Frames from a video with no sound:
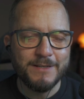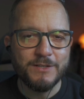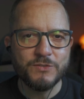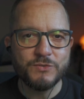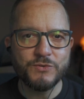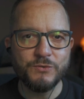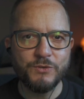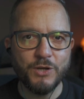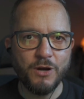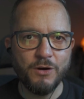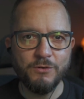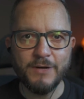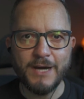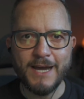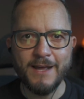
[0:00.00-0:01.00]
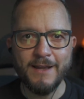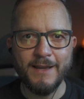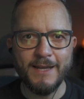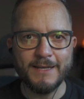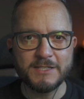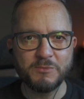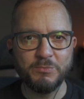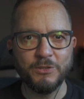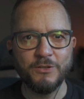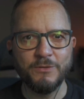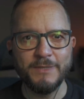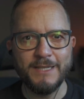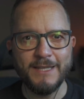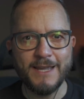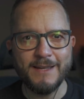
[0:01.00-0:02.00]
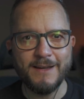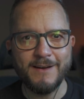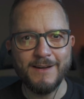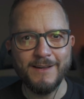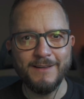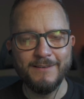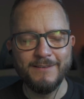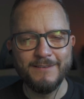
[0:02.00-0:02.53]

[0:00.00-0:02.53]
to go and explore with the AI